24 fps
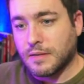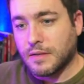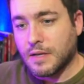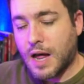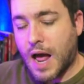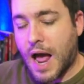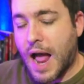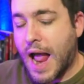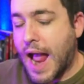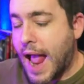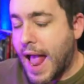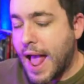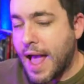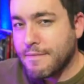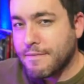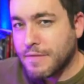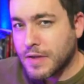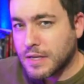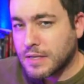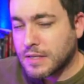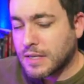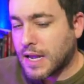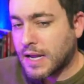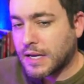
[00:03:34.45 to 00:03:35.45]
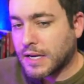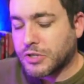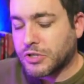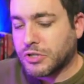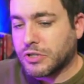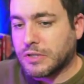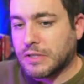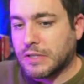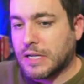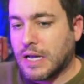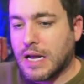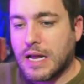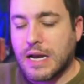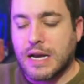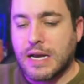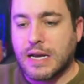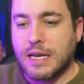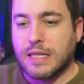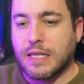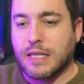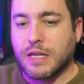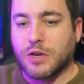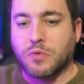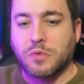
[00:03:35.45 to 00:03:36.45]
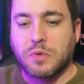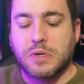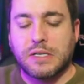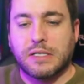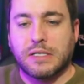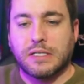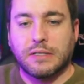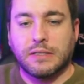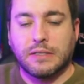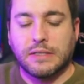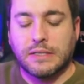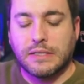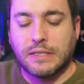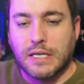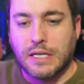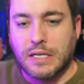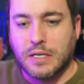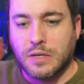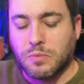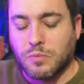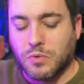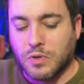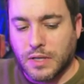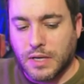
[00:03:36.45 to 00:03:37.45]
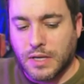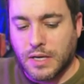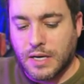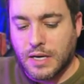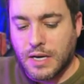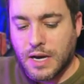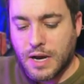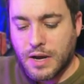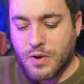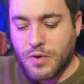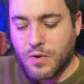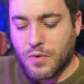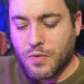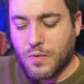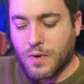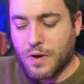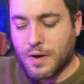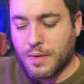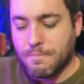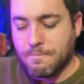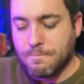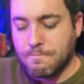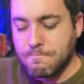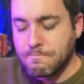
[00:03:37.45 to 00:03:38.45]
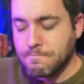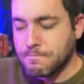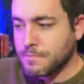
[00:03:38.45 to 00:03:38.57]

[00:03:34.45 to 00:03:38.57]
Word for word: I haven't actually got anything recently Gundam related. I know um,